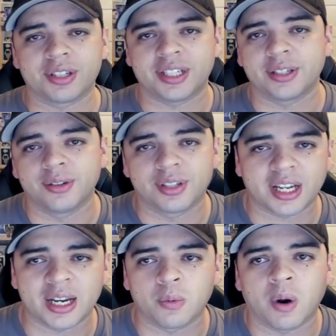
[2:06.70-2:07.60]
single
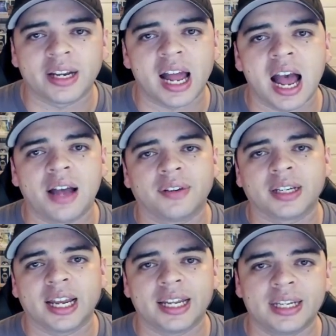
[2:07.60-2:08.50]
site why they're
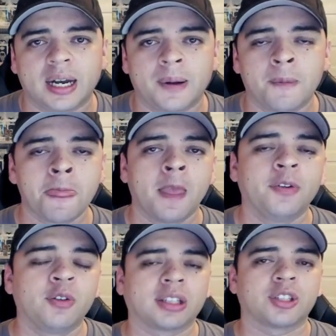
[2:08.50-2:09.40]
having, and if
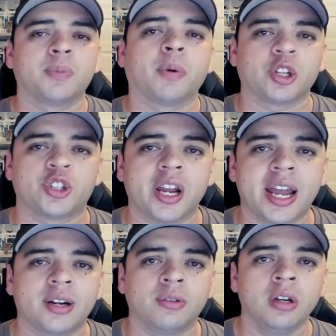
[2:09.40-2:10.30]
you would like to support the
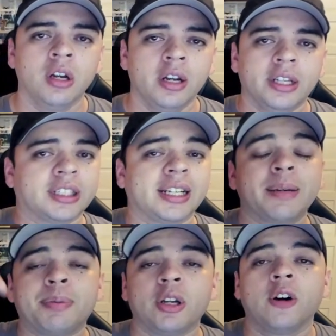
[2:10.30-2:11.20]
channel, there's a
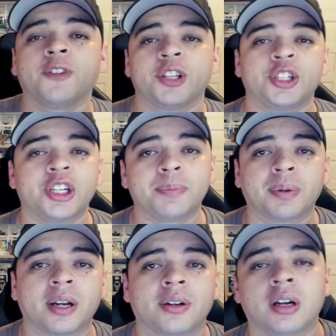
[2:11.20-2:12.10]
link below for the TCG
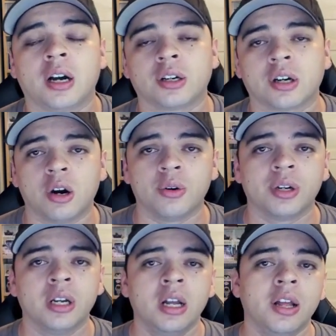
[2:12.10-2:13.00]
Player
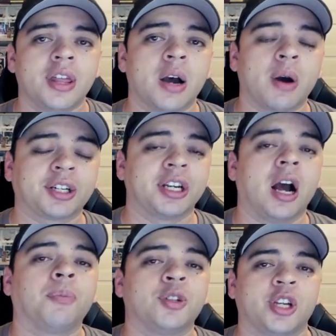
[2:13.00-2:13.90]
code that will actually
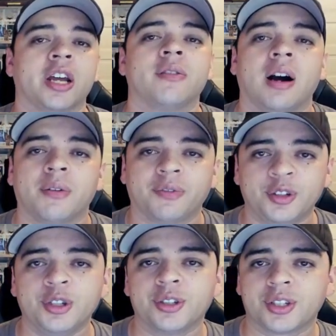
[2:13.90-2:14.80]
help the channel out if
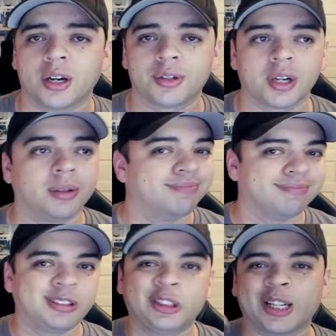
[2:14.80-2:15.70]
you do so. So
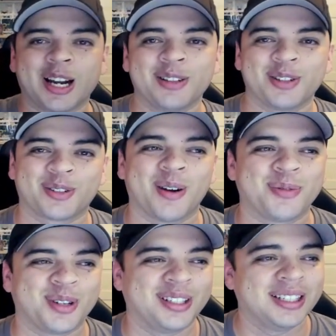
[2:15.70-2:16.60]
check it out in the
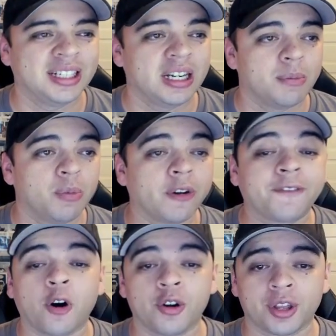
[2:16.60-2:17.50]
description. Moving
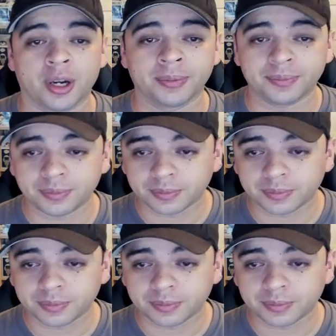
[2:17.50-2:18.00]
forward though,